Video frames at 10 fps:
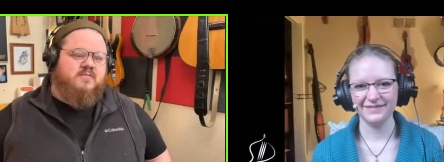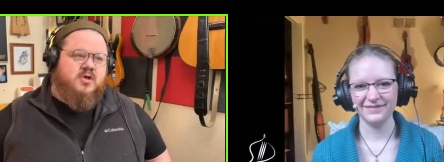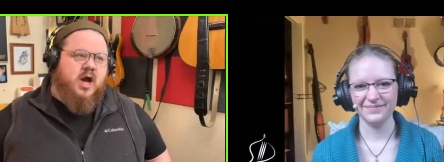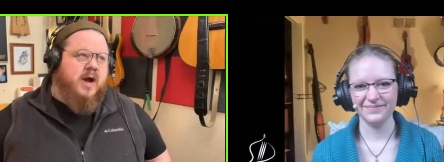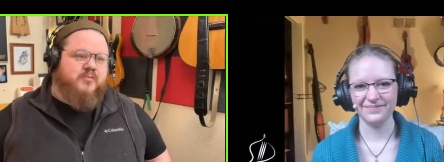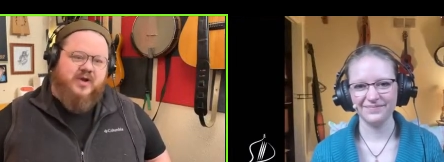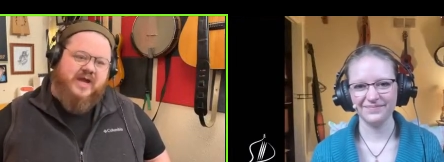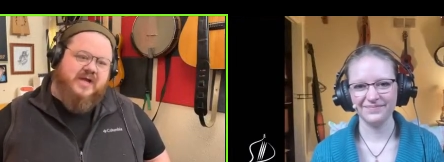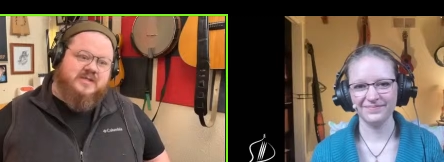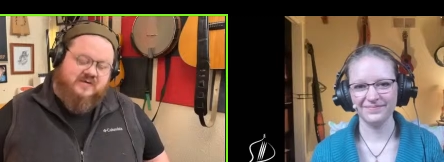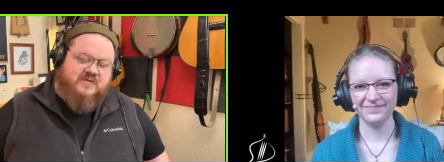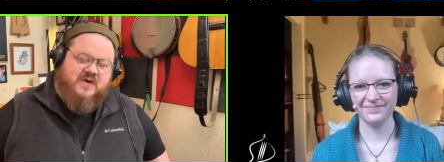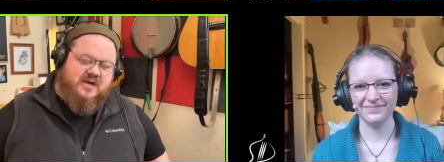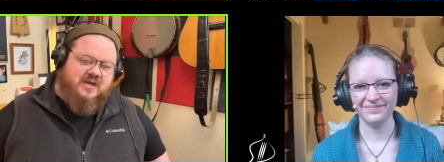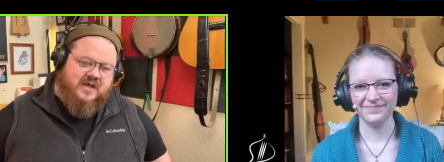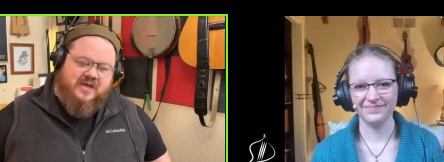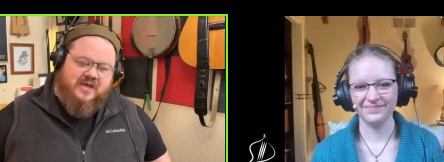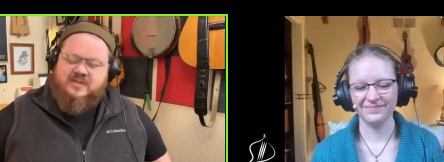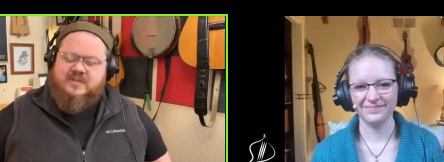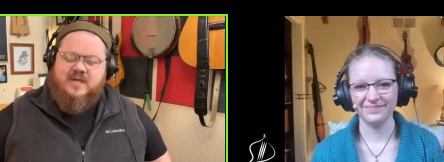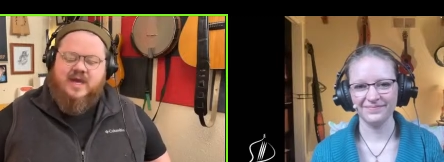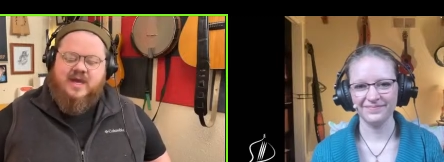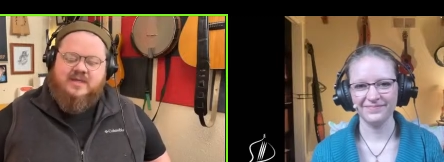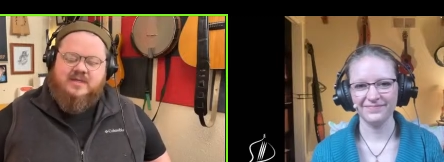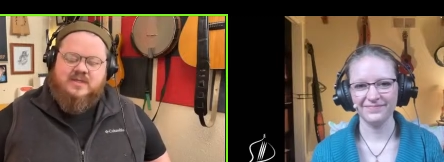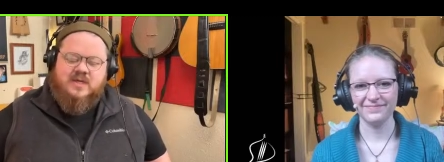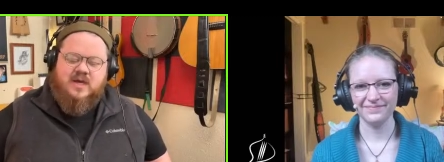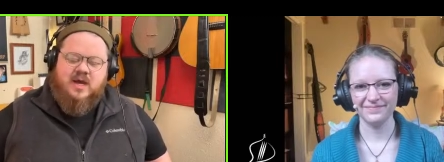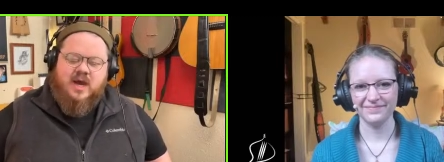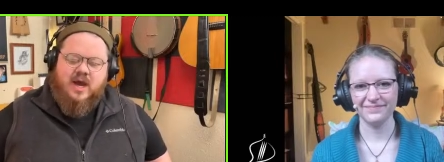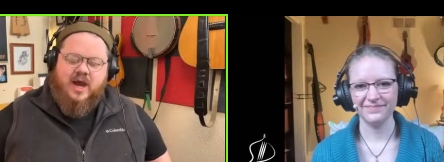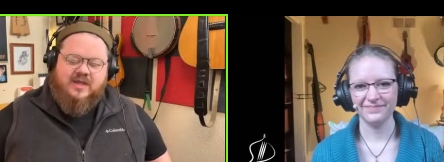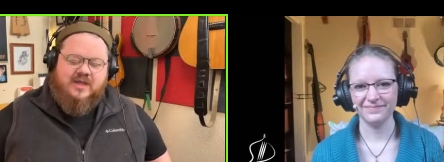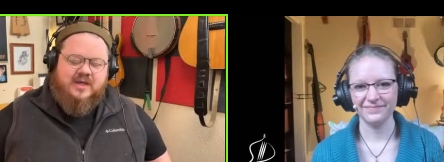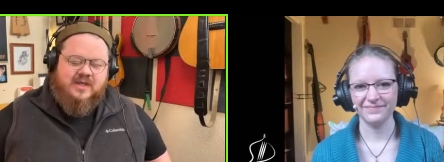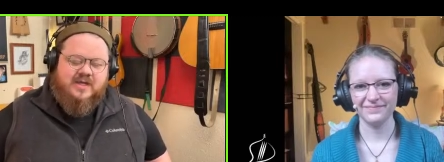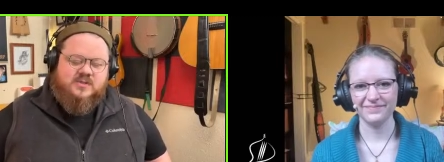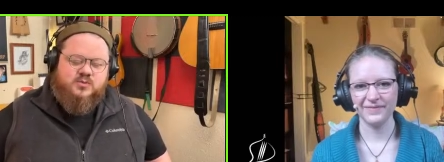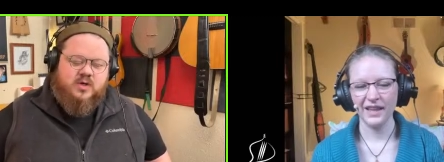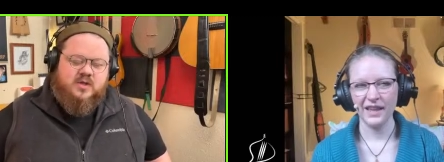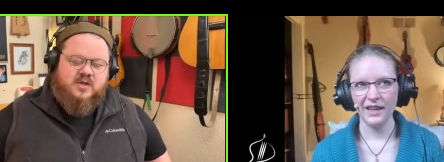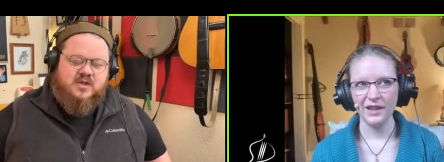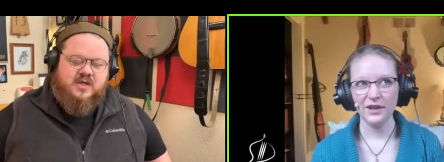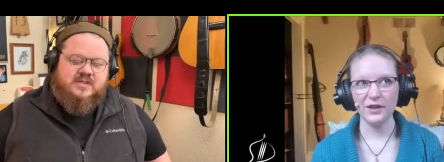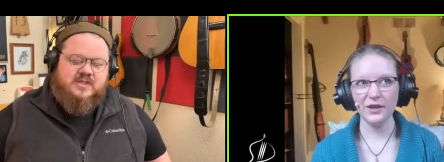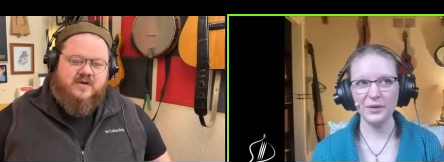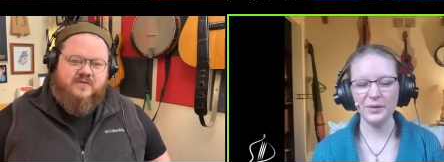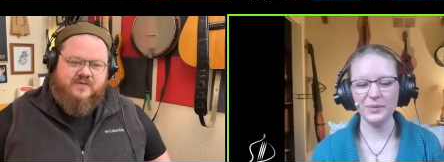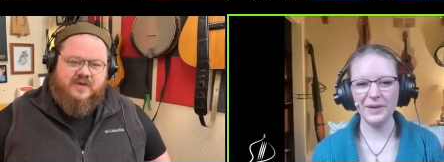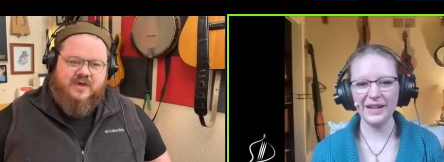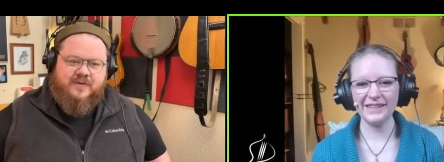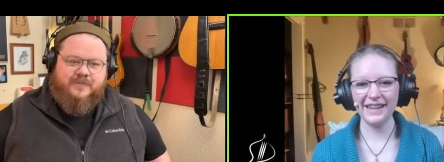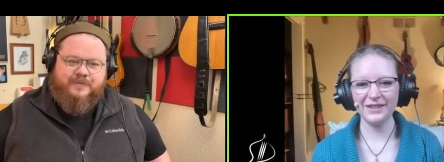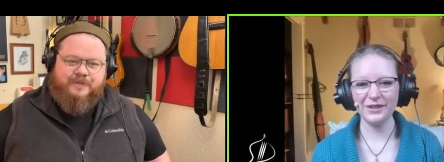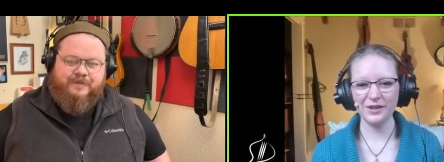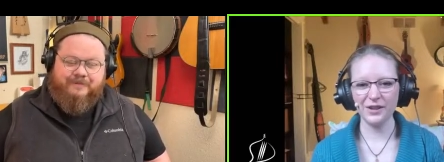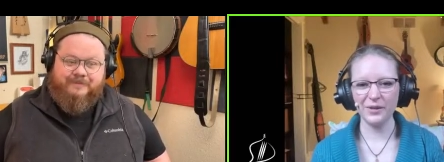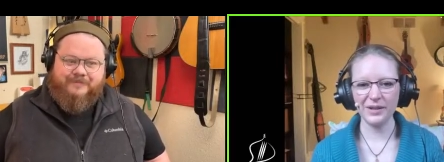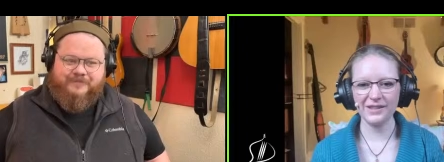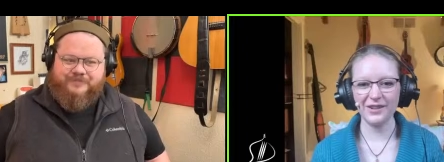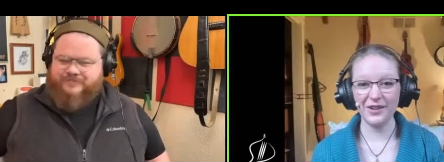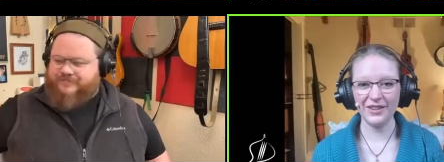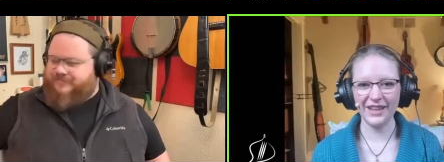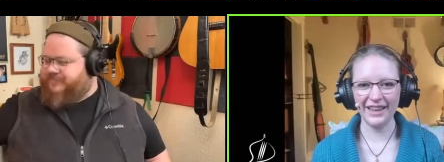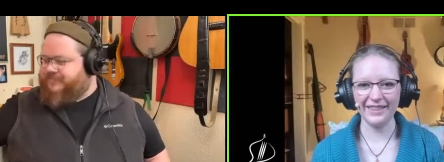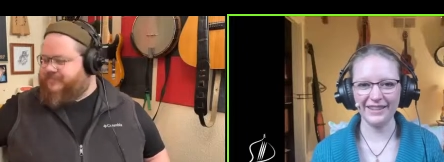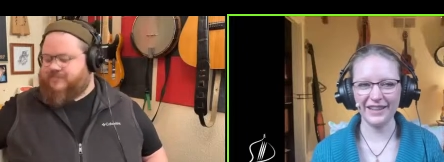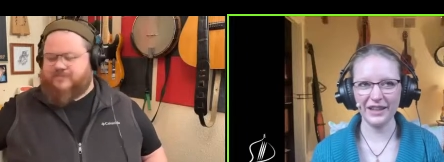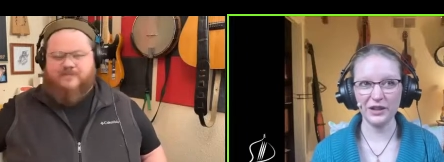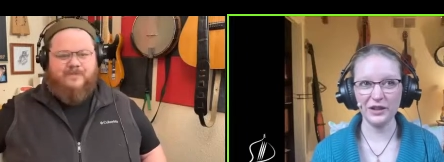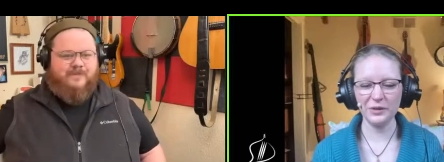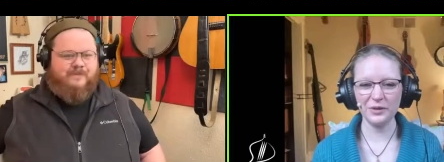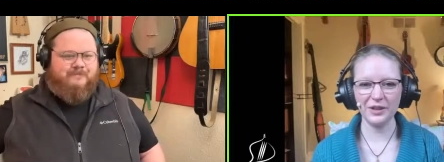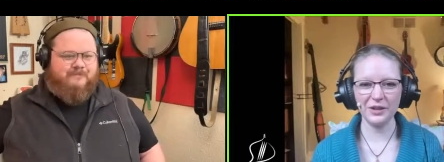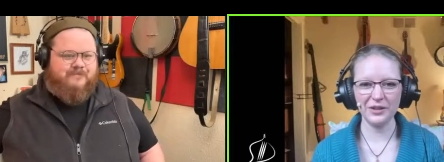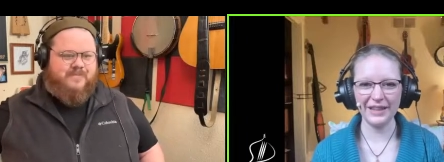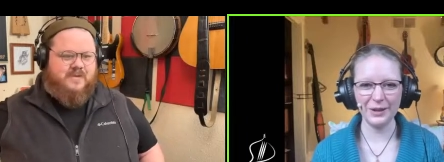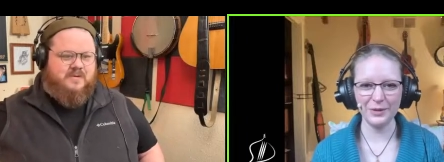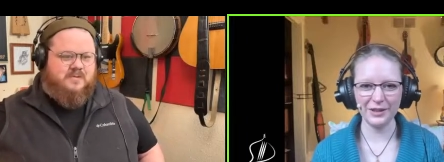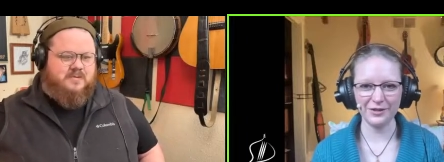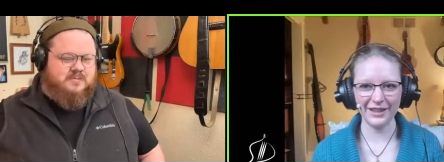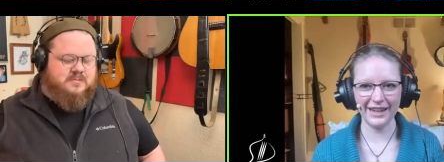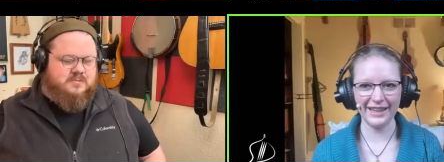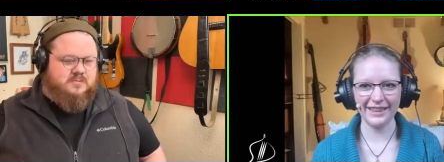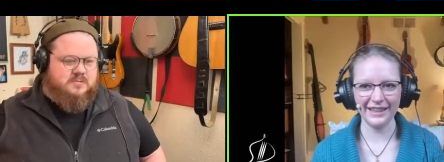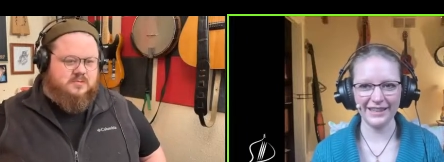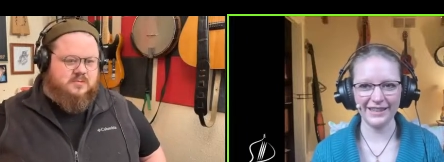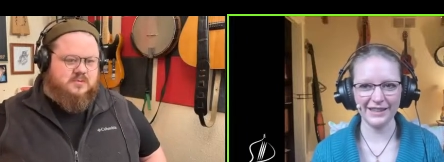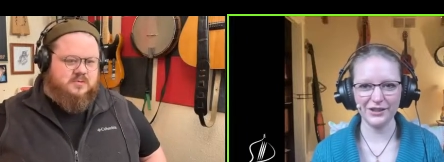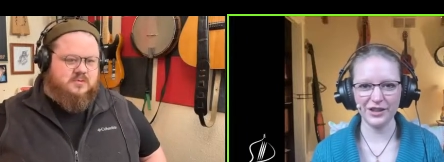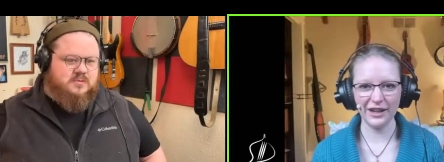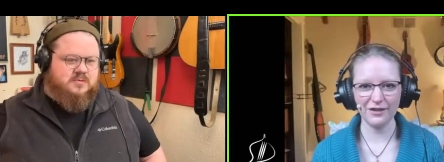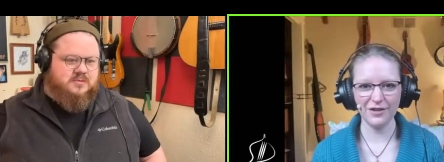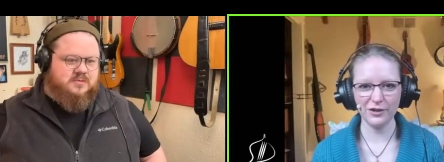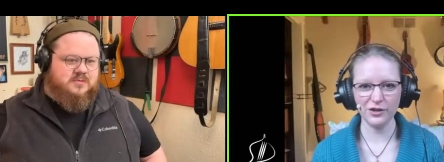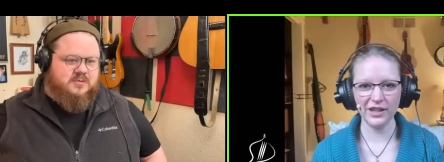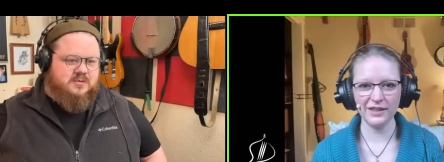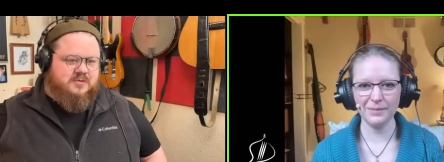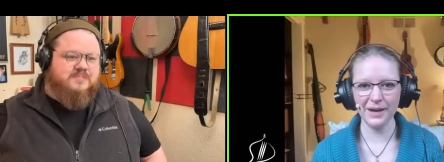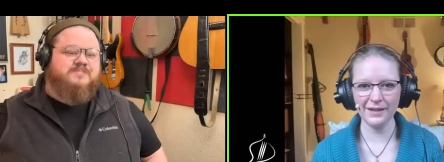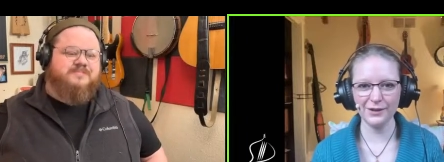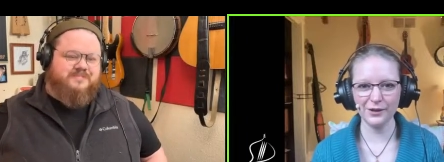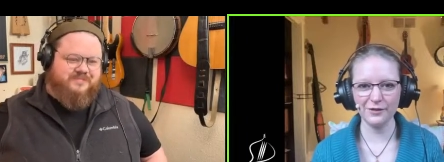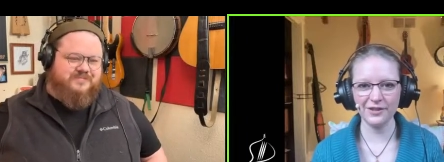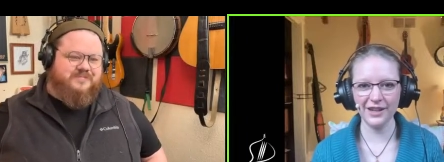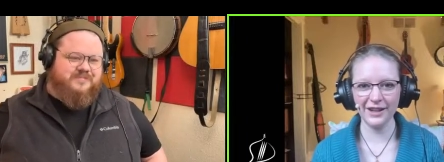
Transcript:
Speaker 1: comprehensive kind of things. And I think that's one of the things. you know,
Speaker 2: my dad used to always call that the like colloquial language for that, I think, is the jack of all trades and master of